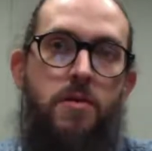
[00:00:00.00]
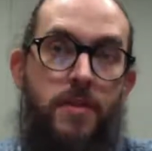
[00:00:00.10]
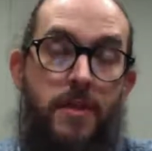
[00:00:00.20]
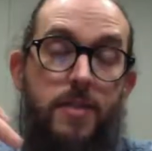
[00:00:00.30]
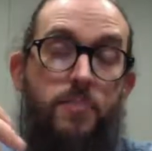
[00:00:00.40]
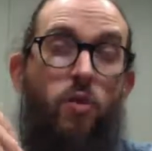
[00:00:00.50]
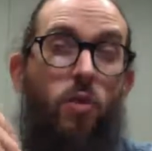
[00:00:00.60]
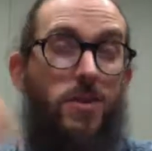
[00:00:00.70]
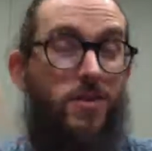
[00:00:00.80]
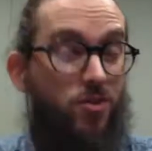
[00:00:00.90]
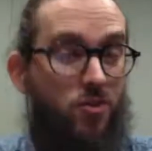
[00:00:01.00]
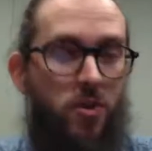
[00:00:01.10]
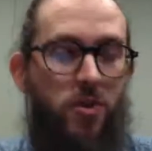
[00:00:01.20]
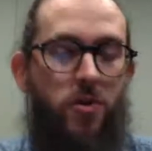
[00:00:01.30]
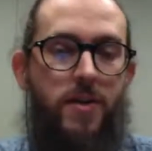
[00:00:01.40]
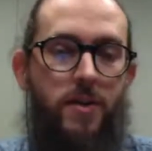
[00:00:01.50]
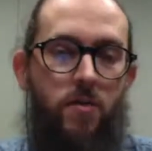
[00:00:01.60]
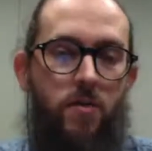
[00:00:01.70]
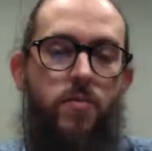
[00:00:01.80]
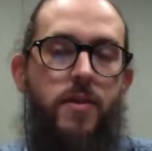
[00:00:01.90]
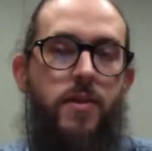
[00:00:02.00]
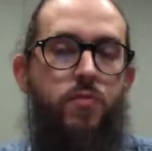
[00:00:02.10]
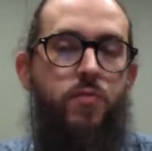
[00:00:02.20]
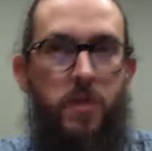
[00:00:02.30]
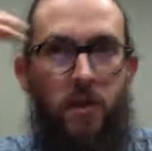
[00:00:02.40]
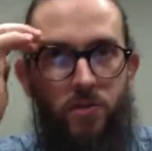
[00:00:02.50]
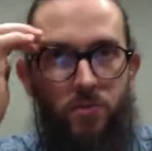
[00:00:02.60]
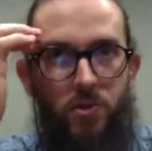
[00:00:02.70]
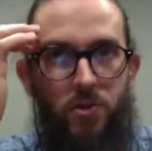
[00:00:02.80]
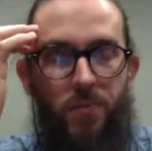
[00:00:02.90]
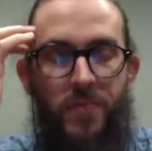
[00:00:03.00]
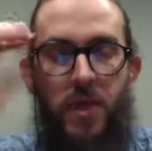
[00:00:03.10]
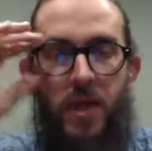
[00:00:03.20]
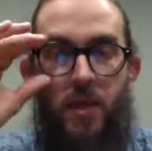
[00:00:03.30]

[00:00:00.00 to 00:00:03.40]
built that is probably stronger than it would be on social.